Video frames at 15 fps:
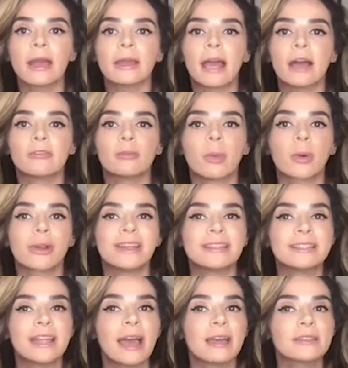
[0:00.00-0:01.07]
and have more
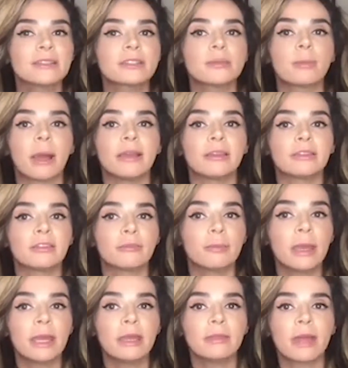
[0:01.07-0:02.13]
intense spikes
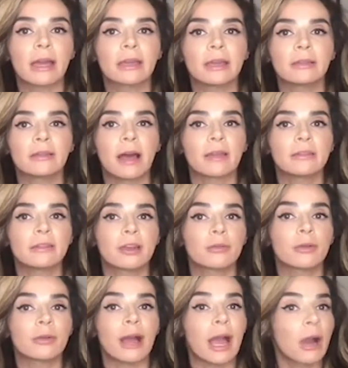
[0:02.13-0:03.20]
of pain that can last
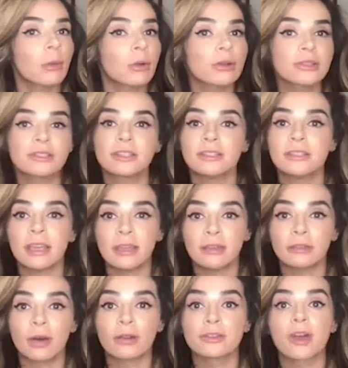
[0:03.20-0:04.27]
several hours to
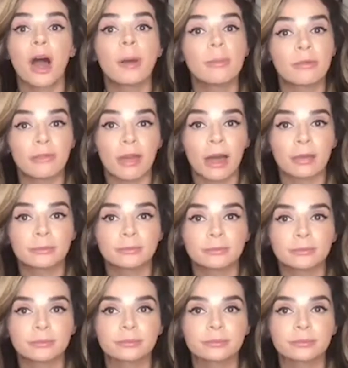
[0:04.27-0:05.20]
days on top of that.